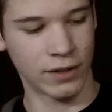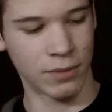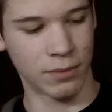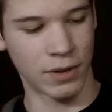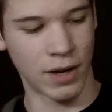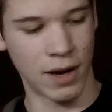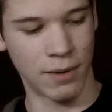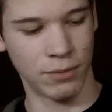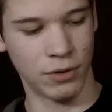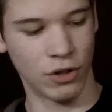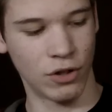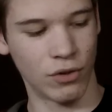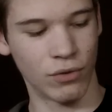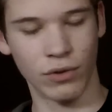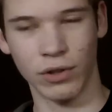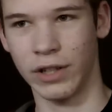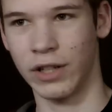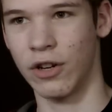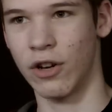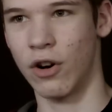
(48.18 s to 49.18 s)
sometimes you
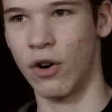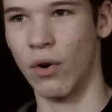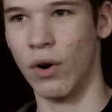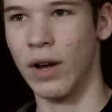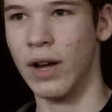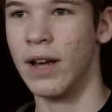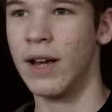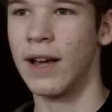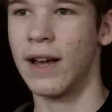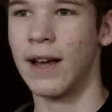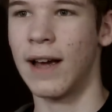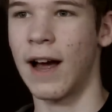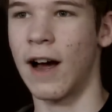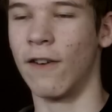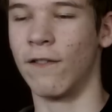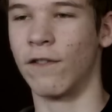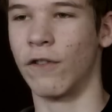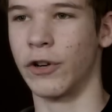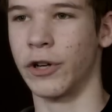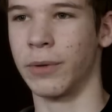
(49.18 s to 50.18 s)
don't really know
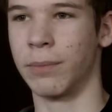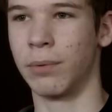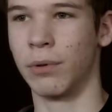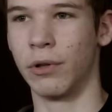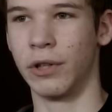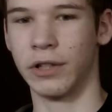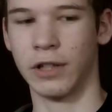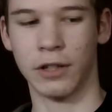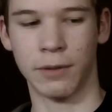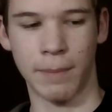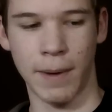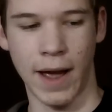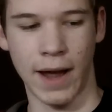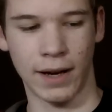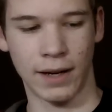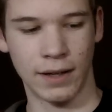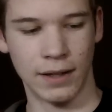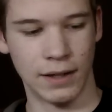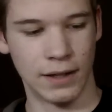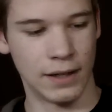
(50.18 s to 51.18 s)
how far you're pulling this
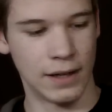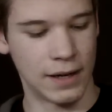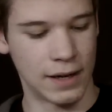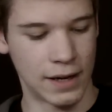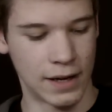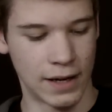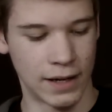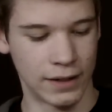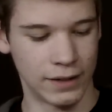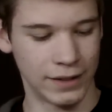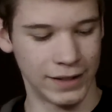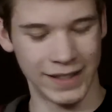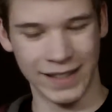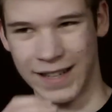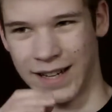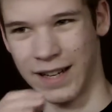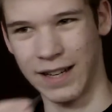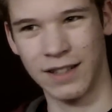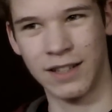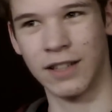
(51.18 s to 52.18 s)
back, uh,
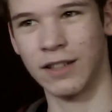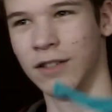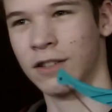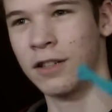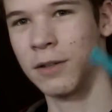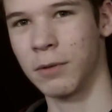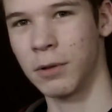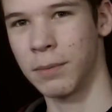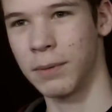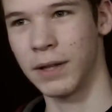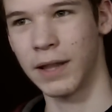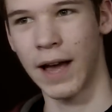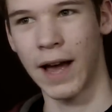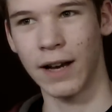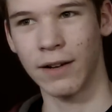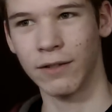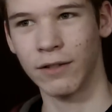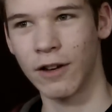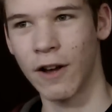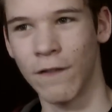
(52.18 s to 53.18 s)
and it doesn't seem to be
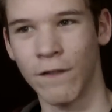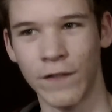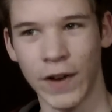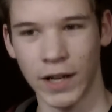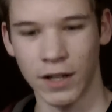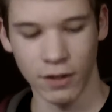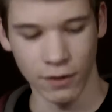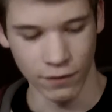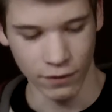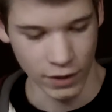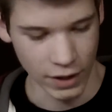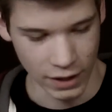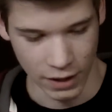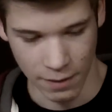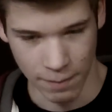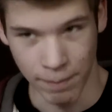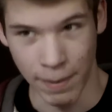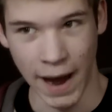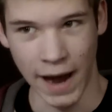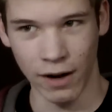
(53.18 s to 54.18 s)
that effective
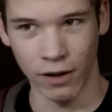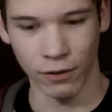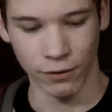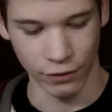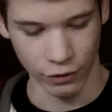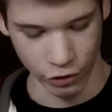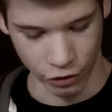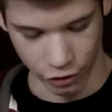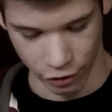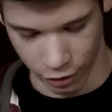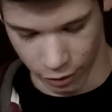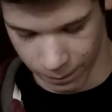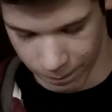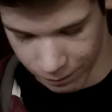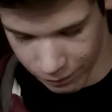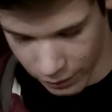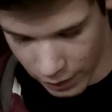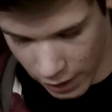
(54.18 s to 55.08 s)
in a battle for sure.